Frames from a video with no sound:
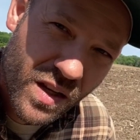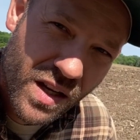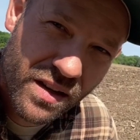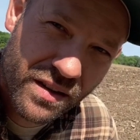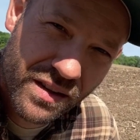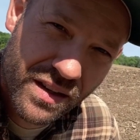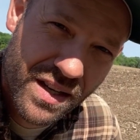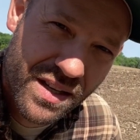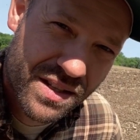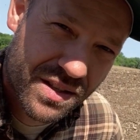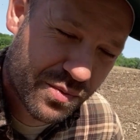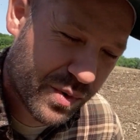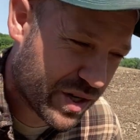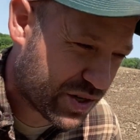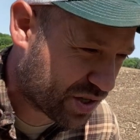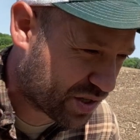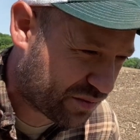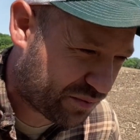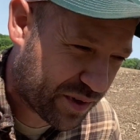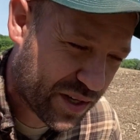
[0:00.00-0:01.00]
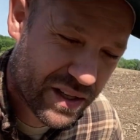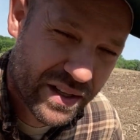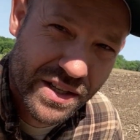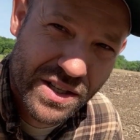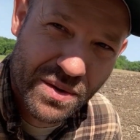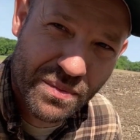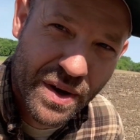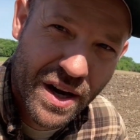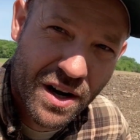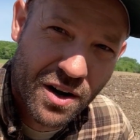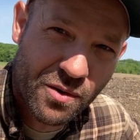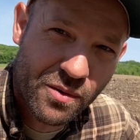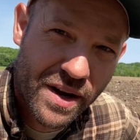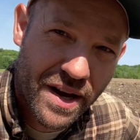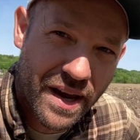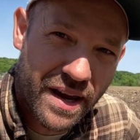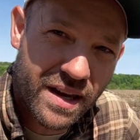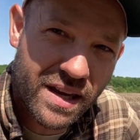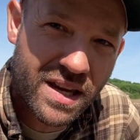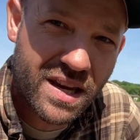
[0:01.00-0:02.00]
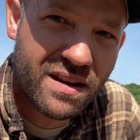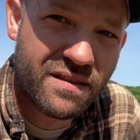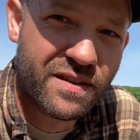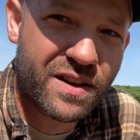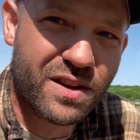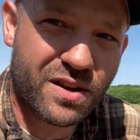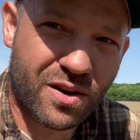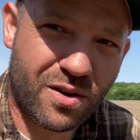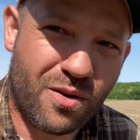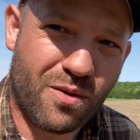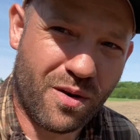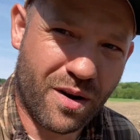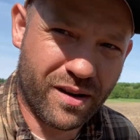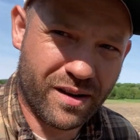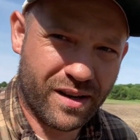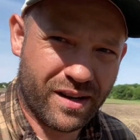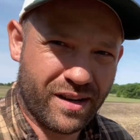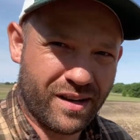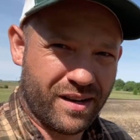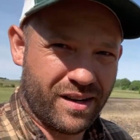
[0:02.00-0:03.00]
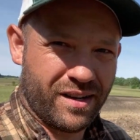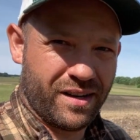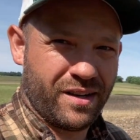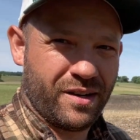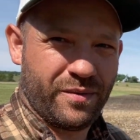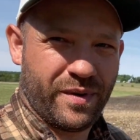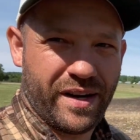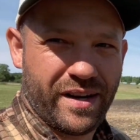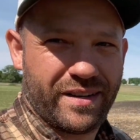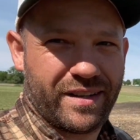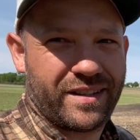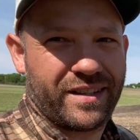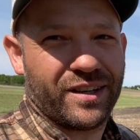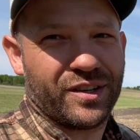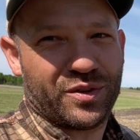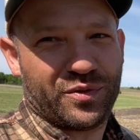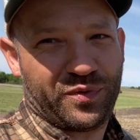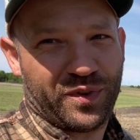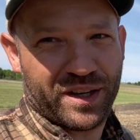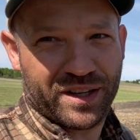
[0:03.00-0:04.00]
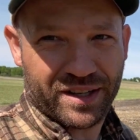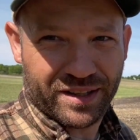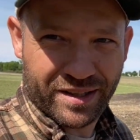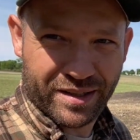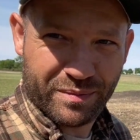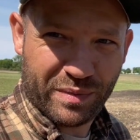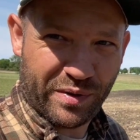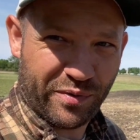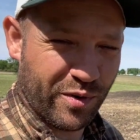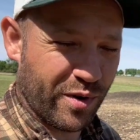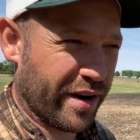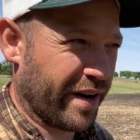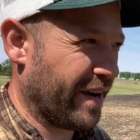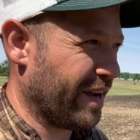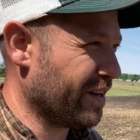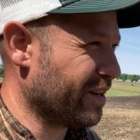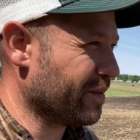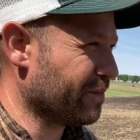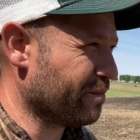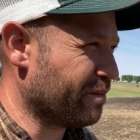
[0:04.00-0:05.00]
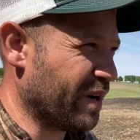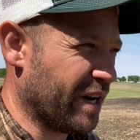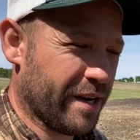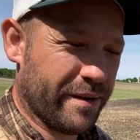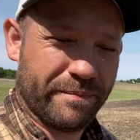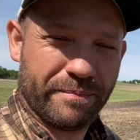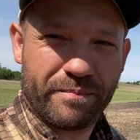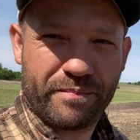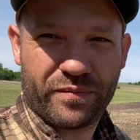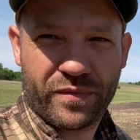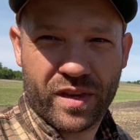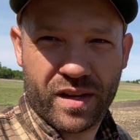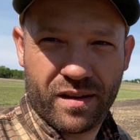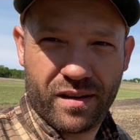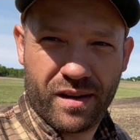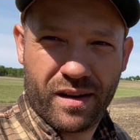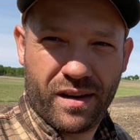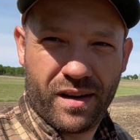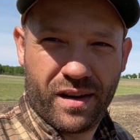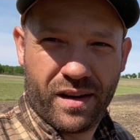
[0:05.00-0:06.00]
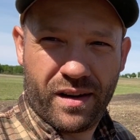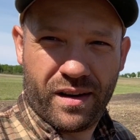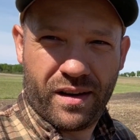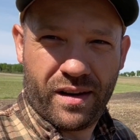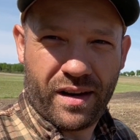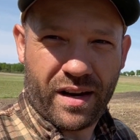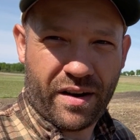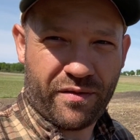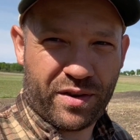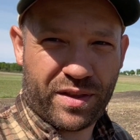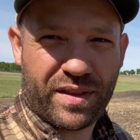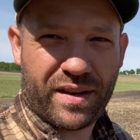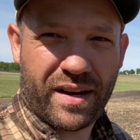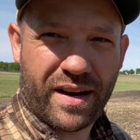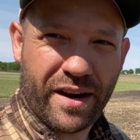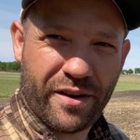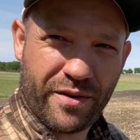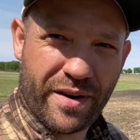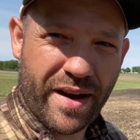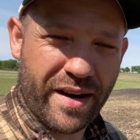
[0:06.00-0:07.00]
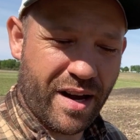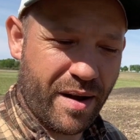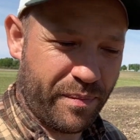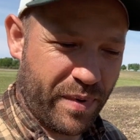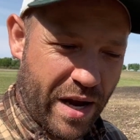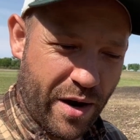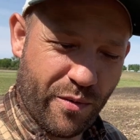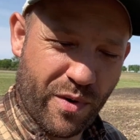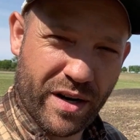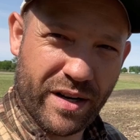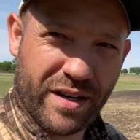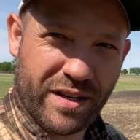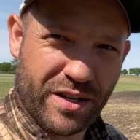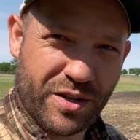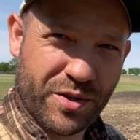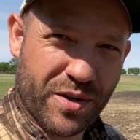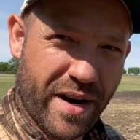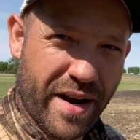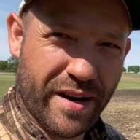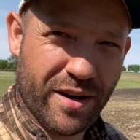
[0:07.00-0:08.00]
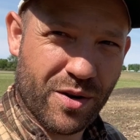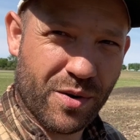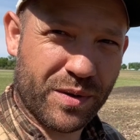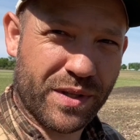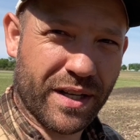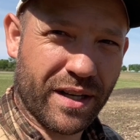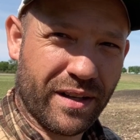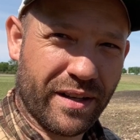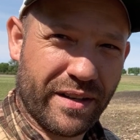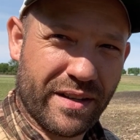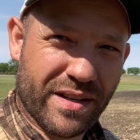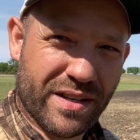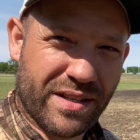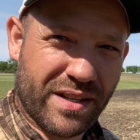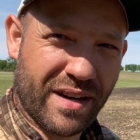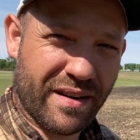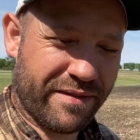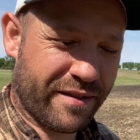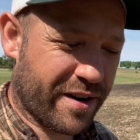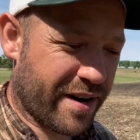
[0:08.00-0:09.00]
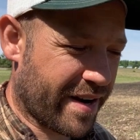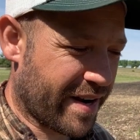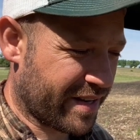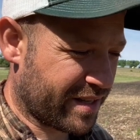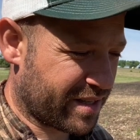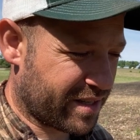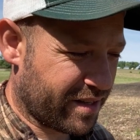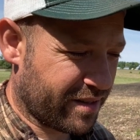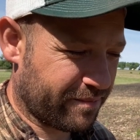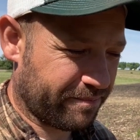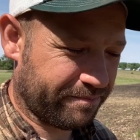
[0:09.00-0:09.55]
This we just feel is a better way, even though we had to till the field beforehand. But everything I read up, I wanted to try no-tilling this teff grass.